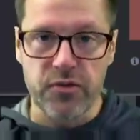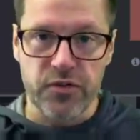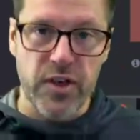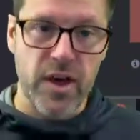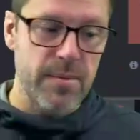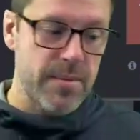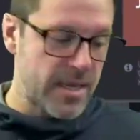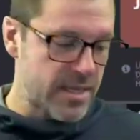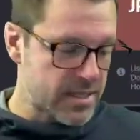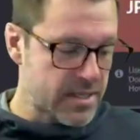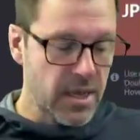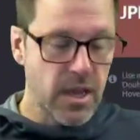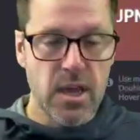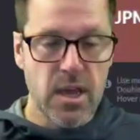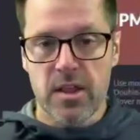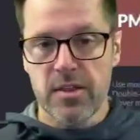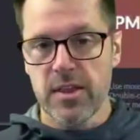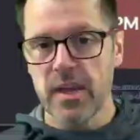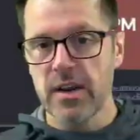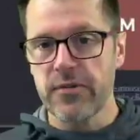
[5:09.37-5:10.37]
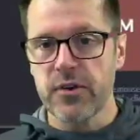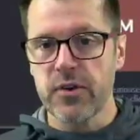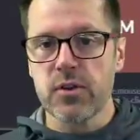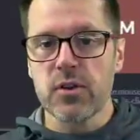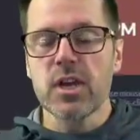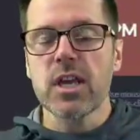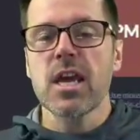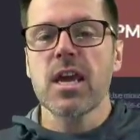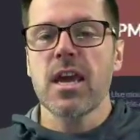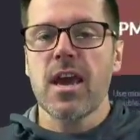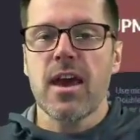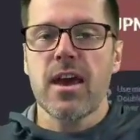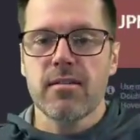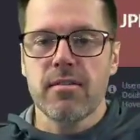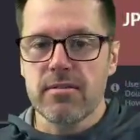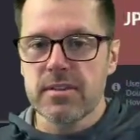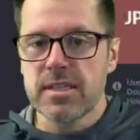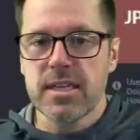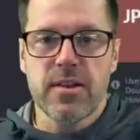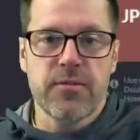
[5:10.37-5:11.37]
of thumb is that if you're looking
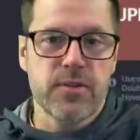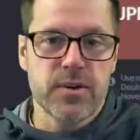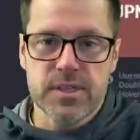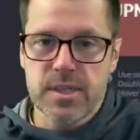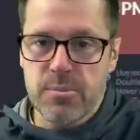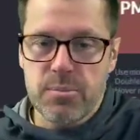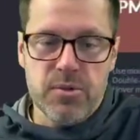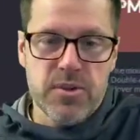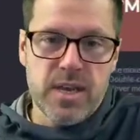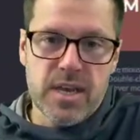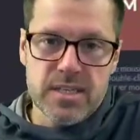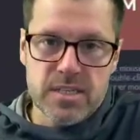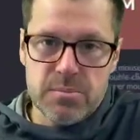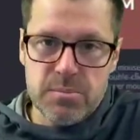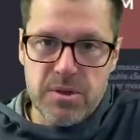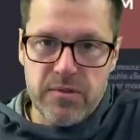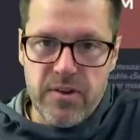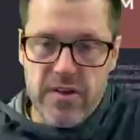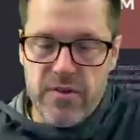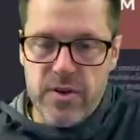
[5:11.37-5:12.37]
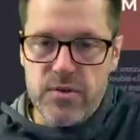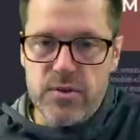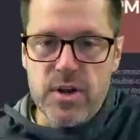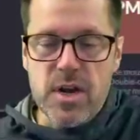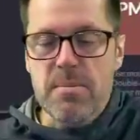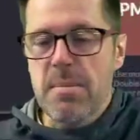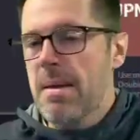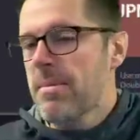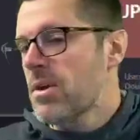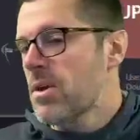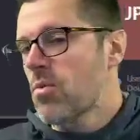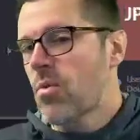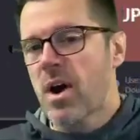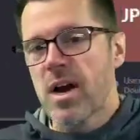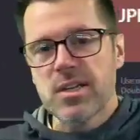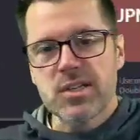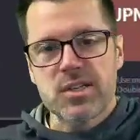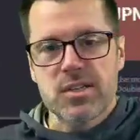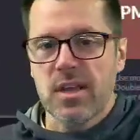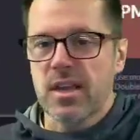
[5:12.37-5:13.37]
at, say, for example, the S&P 500, and maybe you
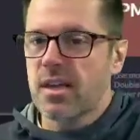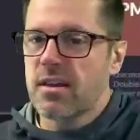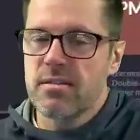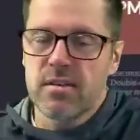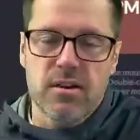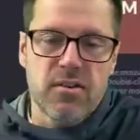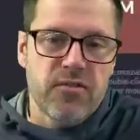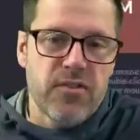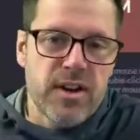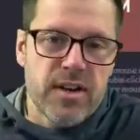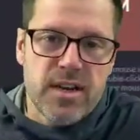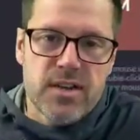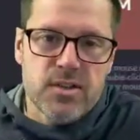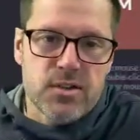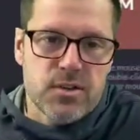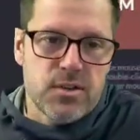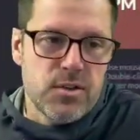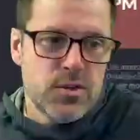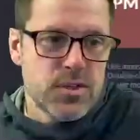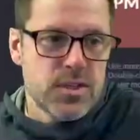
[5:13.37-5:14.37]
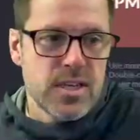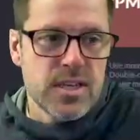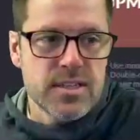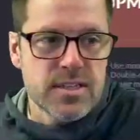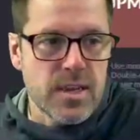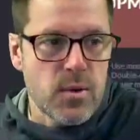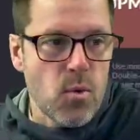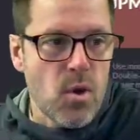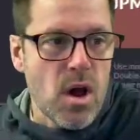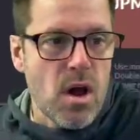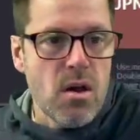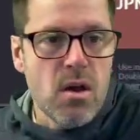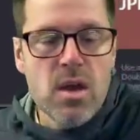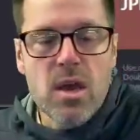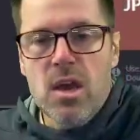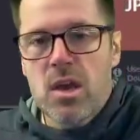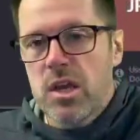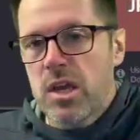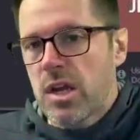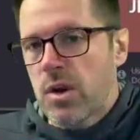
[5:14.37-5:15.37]
watch financial news and they say, well,
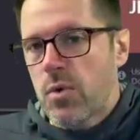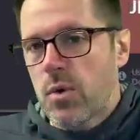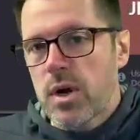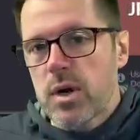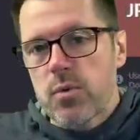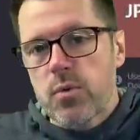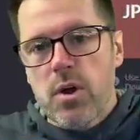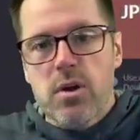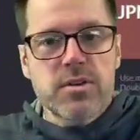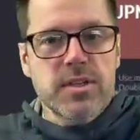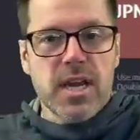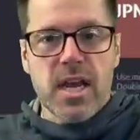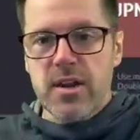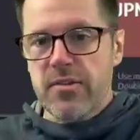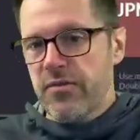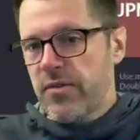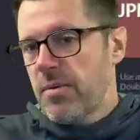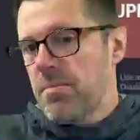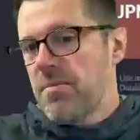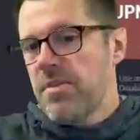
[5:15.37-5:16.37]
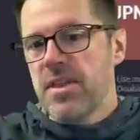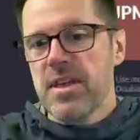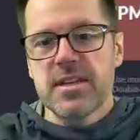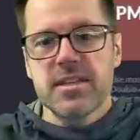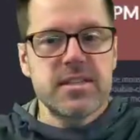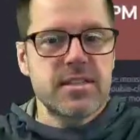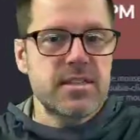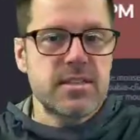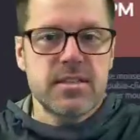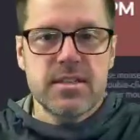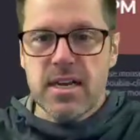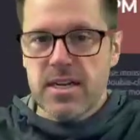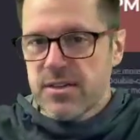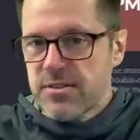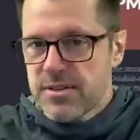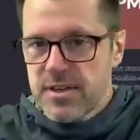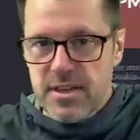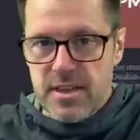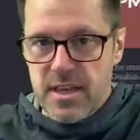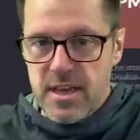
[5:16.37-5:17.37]
we're going to rotate from this
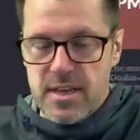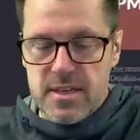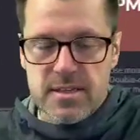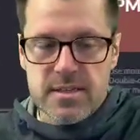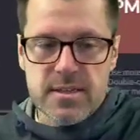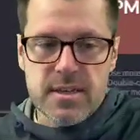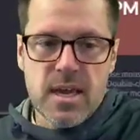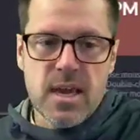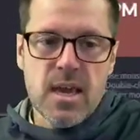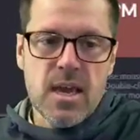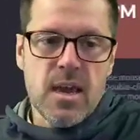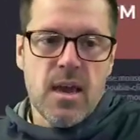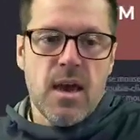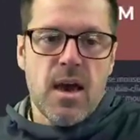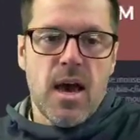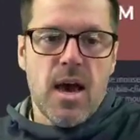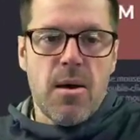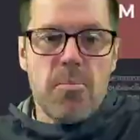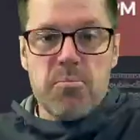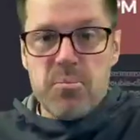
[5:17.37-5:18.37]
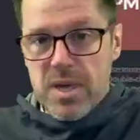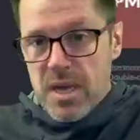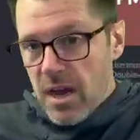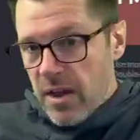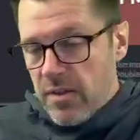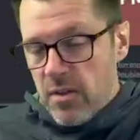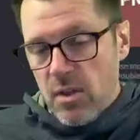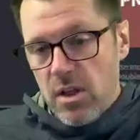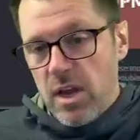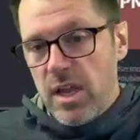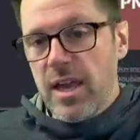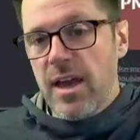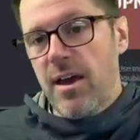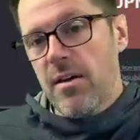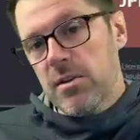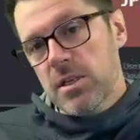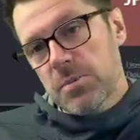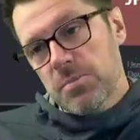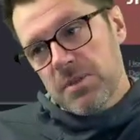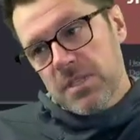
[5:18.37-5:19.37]
sector to this. Be on the
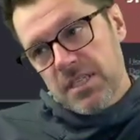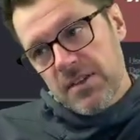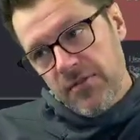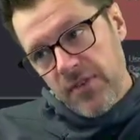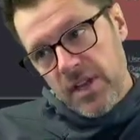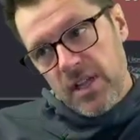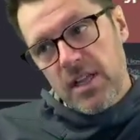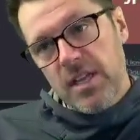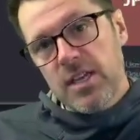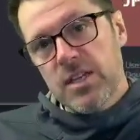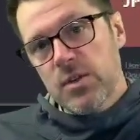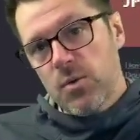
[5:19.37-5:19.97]
lookout, specifically in